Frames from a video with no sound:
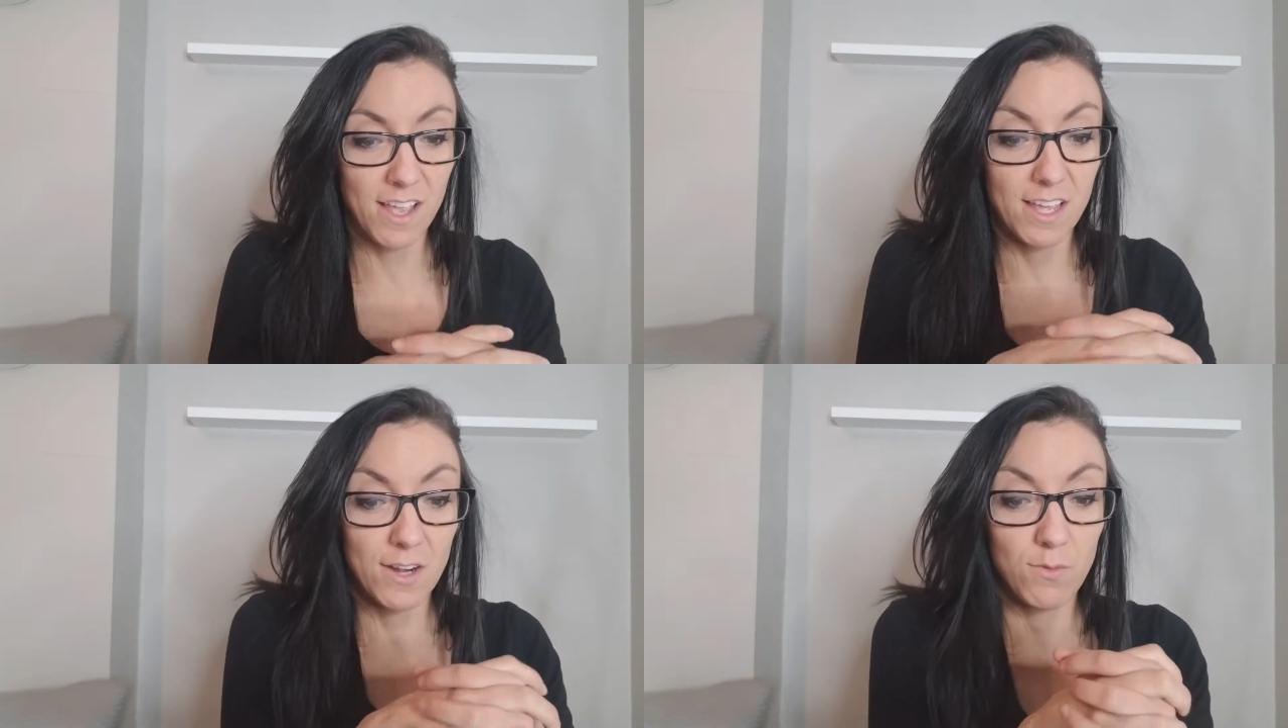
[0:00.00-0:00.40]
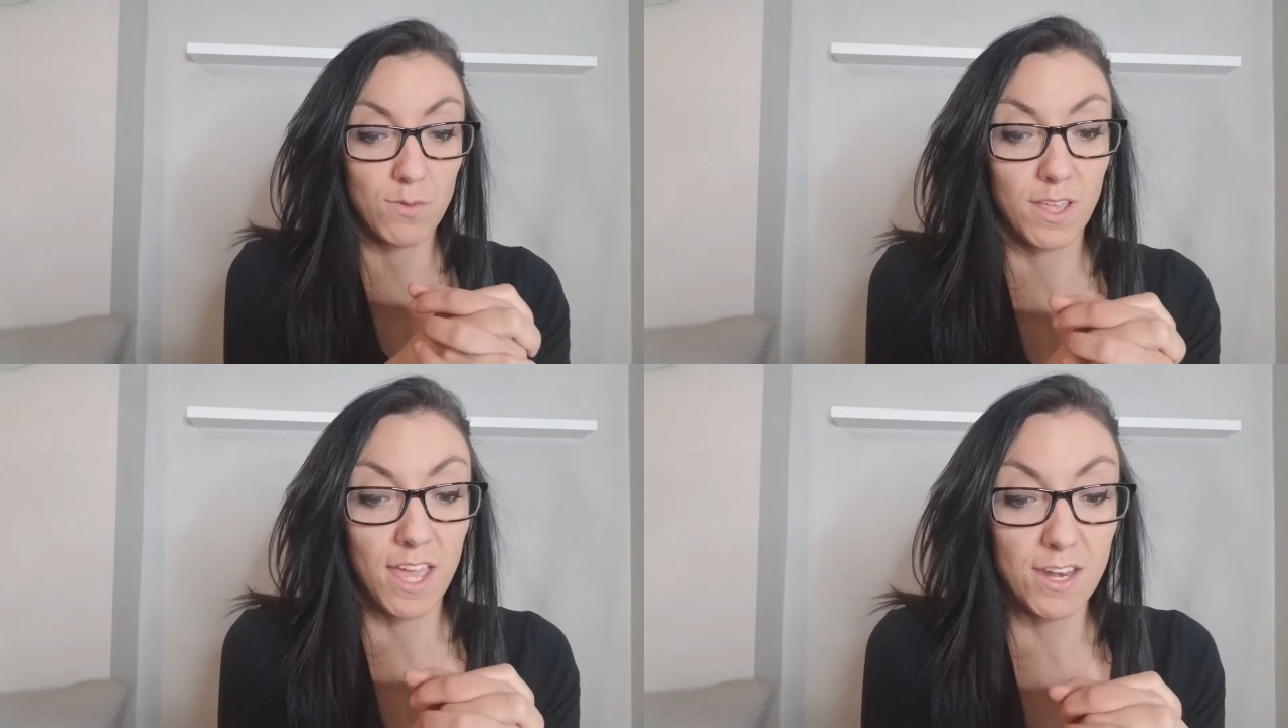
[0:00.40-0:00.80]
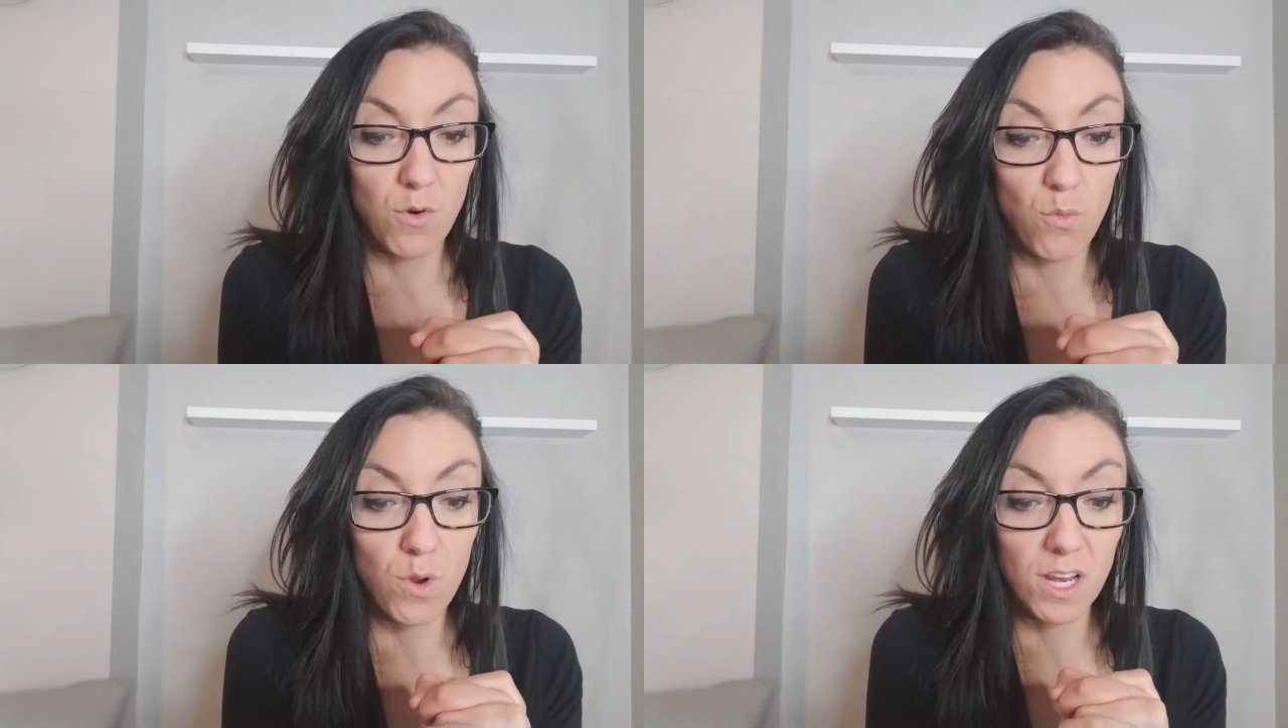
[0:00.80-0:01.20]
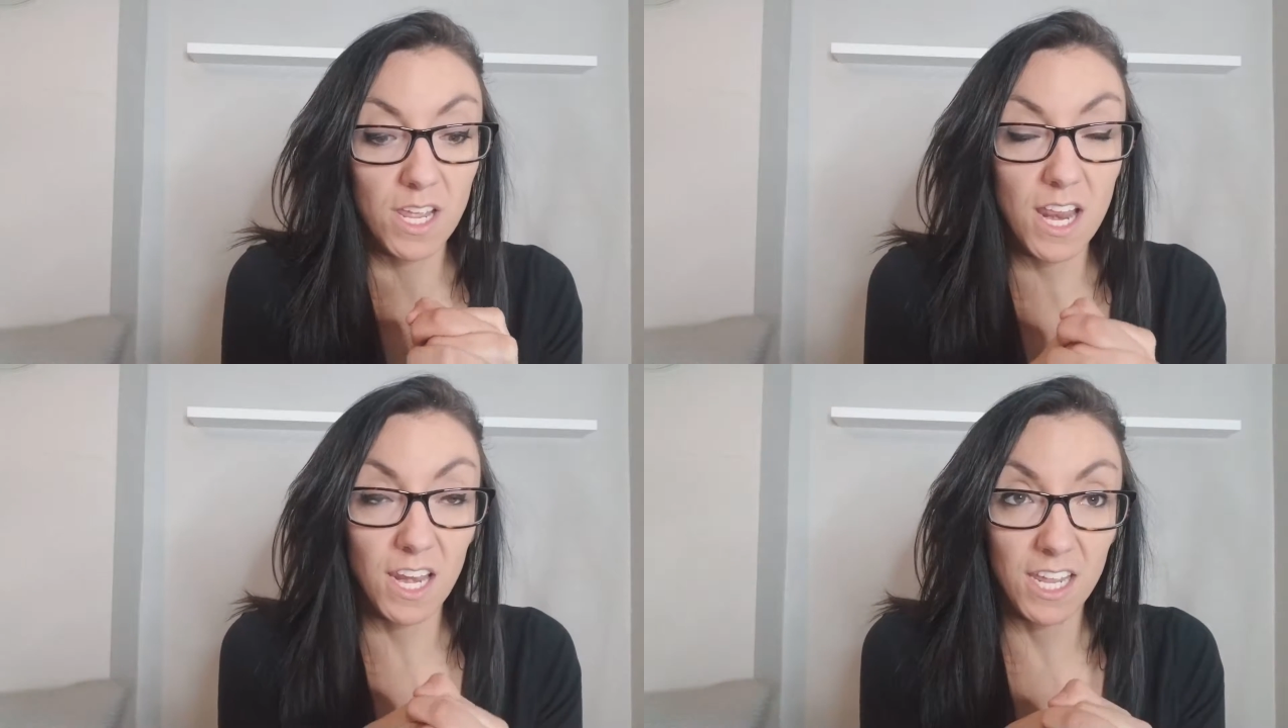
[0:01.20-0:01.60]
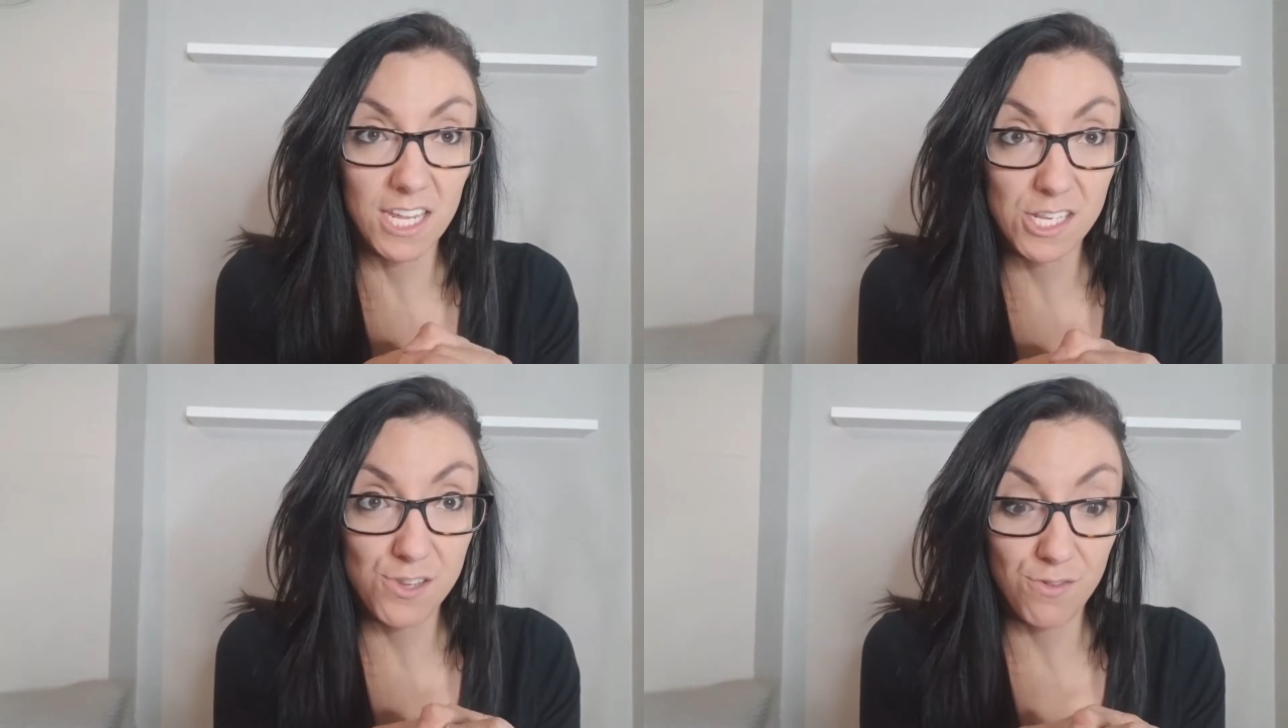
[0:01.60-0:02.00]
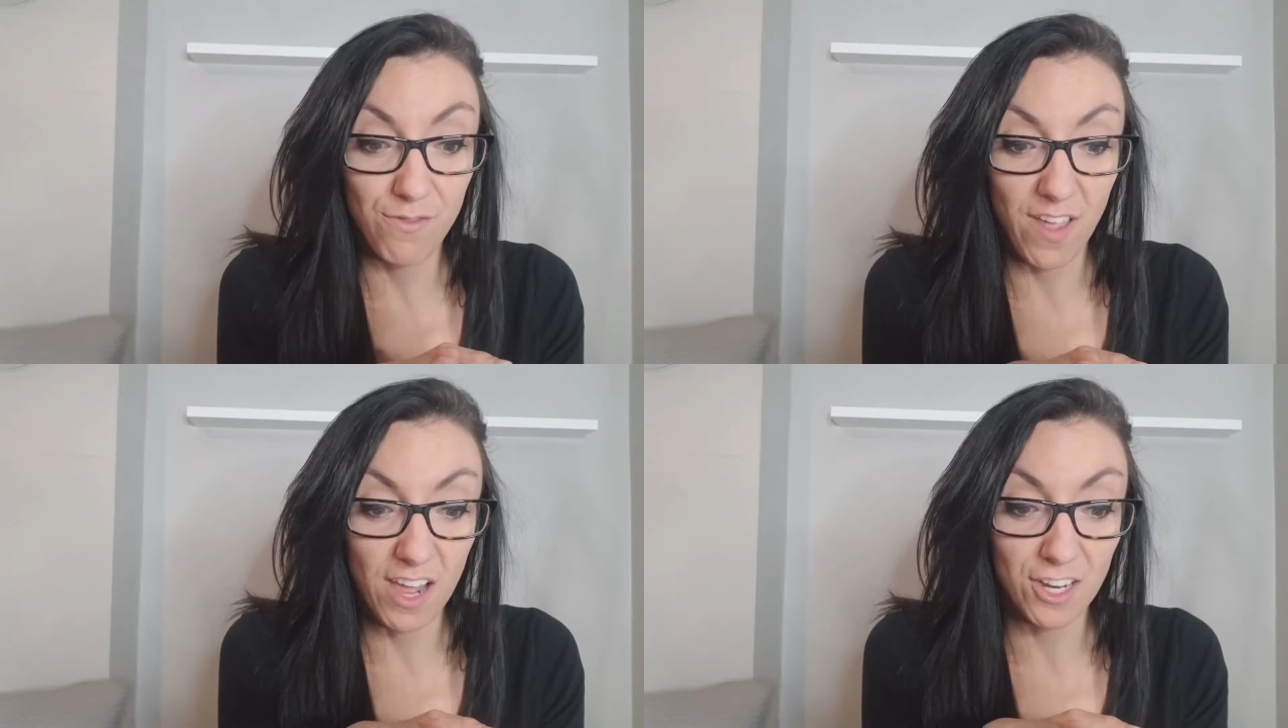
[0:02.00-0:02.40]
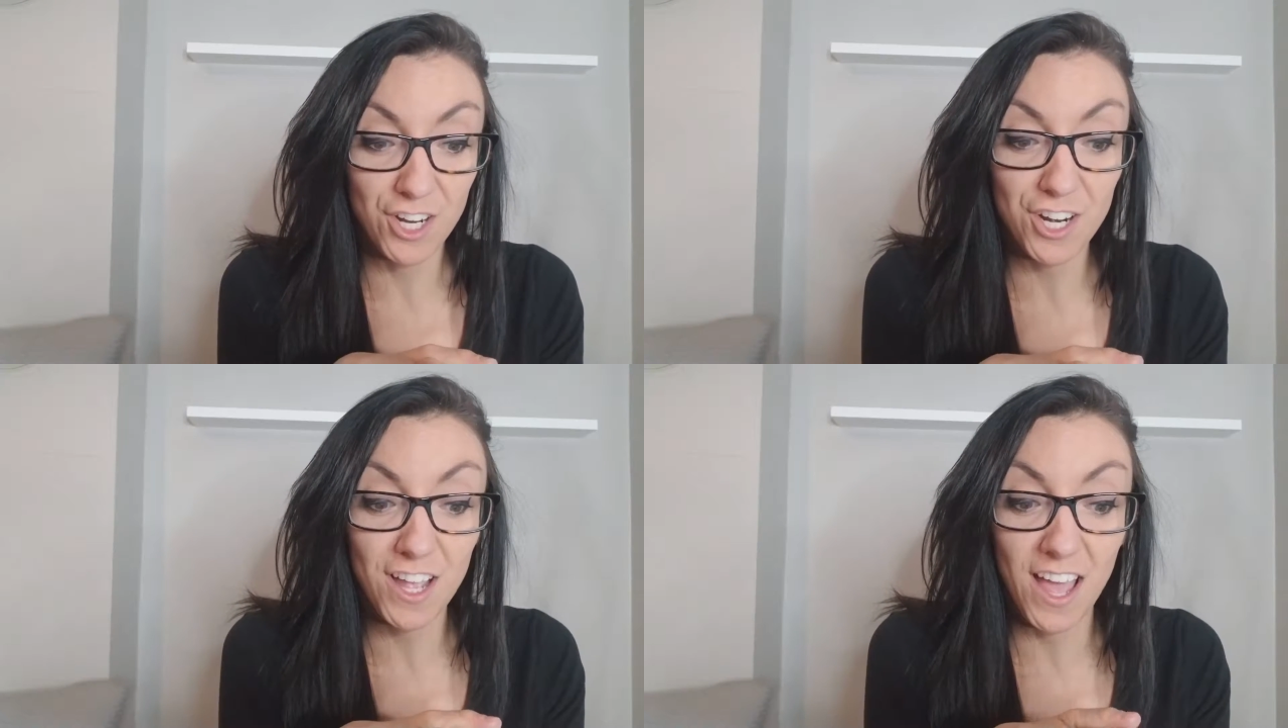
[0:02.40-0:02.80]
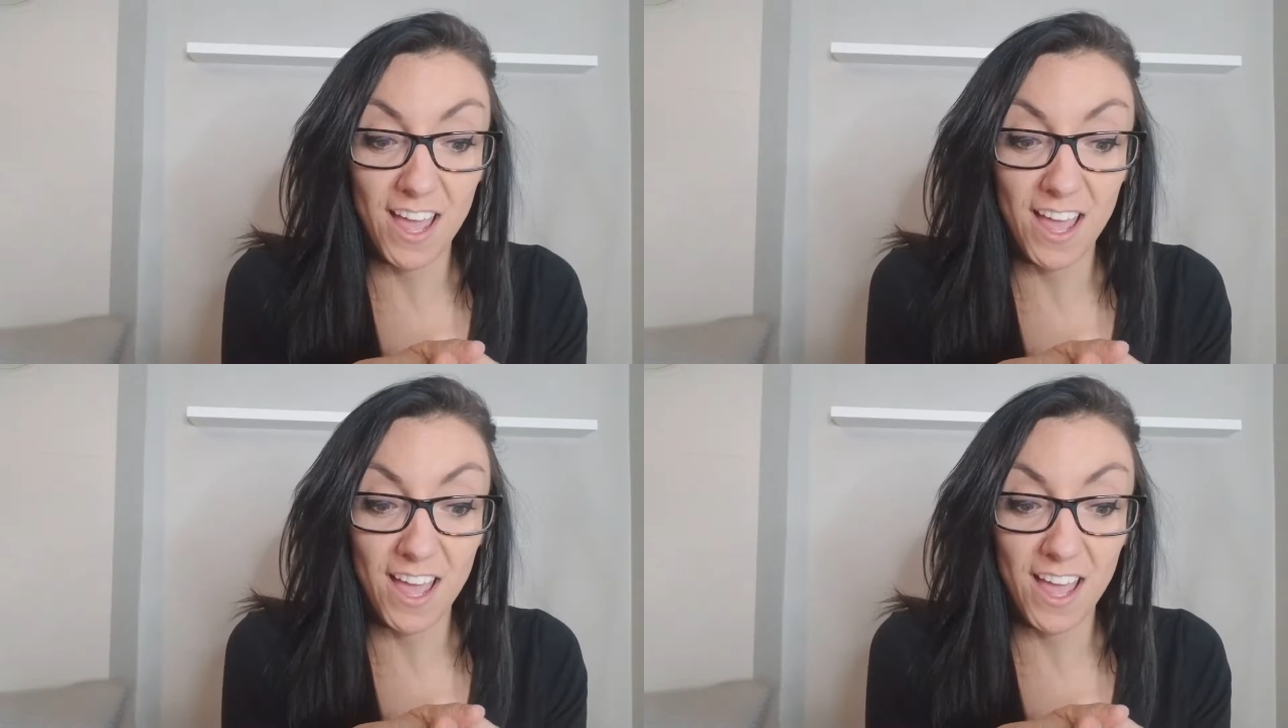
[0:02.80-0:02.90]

it can really lead to failure